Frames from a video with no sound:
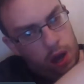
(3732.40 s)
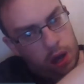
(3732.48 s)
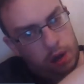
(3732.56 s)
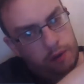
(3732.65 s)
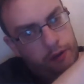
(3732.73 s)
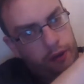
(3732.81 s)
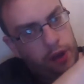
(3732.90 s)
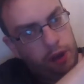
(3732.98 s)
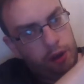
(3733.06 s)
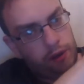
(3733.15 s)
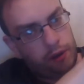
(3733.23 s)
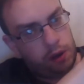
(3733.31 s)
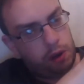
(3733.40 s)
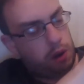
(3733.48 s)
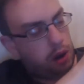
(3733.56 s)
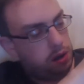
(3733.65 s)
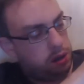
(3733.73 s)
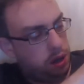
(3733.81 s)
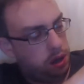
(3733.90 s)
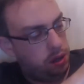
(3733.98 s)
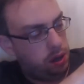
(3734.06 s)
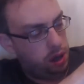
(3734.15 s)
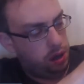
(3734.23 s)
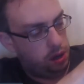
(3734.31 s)
I can feel from the quality
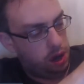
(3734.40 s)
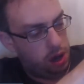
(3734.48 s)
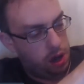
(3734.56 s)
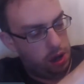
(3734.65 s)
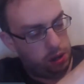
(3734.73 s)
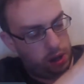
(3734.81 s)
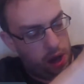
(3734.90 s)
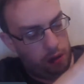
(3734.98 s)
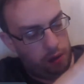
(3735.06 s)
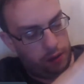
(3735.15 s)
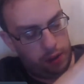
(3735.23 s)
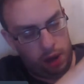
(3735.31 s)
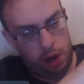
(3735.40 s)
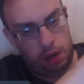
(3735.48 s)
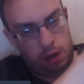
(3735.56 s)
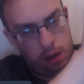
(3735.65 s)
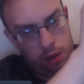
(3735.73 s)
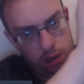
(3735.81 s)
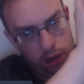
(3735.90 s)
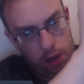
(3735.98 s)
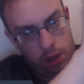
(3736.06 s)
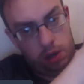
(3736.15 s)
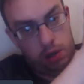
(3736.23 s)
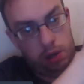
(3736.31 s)
of the t-shirt itself that
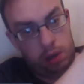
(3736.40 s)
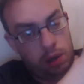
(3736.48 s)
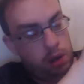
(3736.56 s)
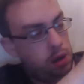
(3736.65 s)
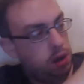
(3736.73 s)
this is